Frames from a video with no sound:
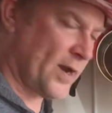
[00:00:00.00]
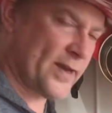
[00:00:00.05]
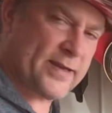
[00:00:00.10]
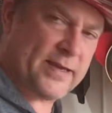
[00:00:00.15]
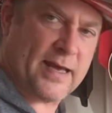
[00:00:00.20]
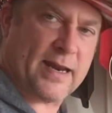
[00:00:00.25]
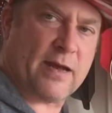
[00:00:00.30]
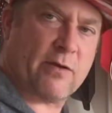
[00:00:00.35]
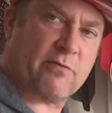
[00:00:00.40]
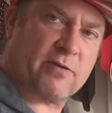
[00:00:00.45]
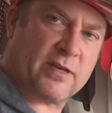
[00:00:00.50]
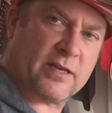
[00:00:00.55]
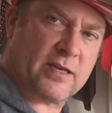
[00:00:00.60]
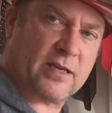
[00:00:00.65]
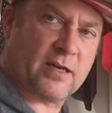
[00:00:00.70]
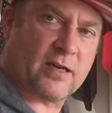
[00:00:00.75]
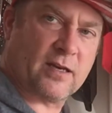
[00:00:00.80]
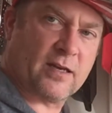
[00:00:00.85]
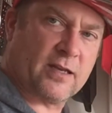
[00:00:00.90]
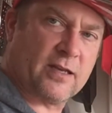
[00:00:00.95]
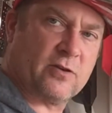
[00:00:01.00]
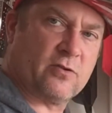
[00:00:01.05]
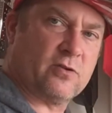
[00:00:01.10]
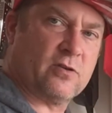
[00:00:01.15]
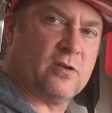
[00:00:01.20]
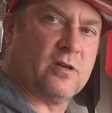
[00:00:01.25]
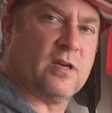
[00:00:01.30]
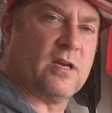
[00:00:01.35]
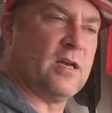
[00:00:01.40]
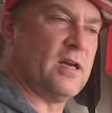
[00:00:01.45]
yet. I want to get a
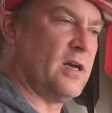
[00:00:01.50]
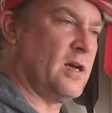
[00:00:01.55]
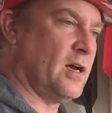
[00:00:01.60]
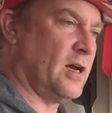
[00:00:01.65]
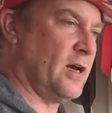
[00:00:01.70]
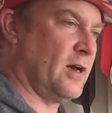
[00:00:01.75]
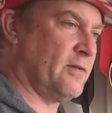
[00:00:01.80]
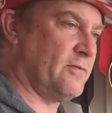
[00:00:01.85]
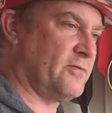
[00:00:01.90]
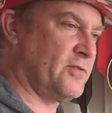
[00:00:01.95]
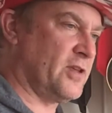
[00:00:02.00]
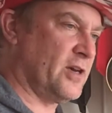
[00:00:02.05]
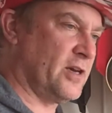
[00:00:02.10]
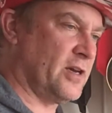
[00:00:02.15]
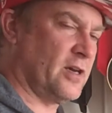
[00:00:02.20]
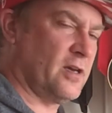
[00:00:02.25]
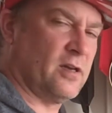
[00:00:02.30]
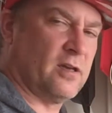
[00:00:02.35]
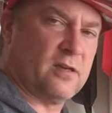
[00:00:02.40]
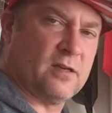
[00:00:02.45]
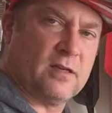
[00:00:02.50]
little of the